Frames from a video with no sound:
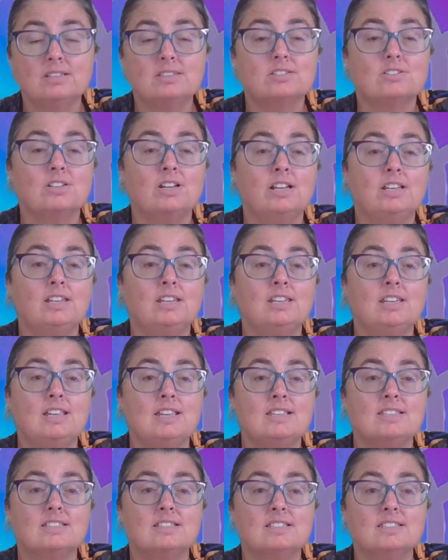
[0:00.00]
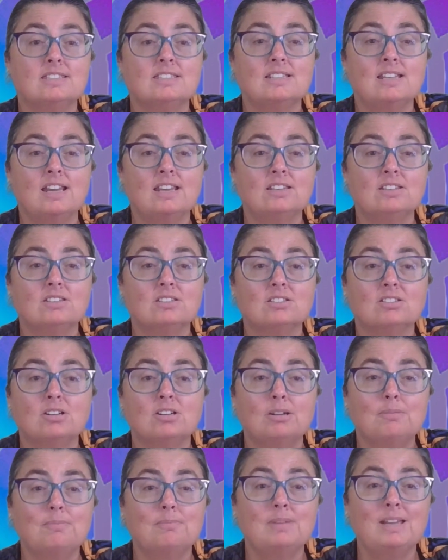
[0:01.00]
Australian Eastern Standard
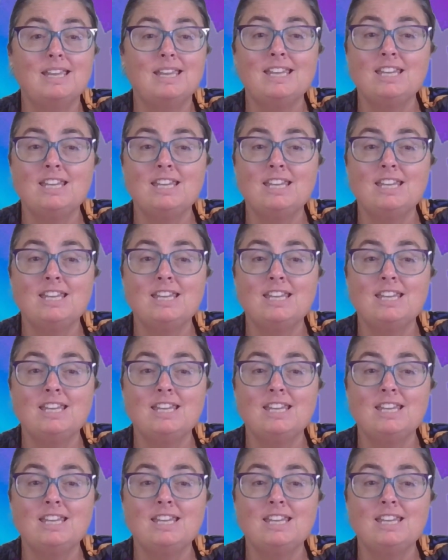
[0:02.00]
Time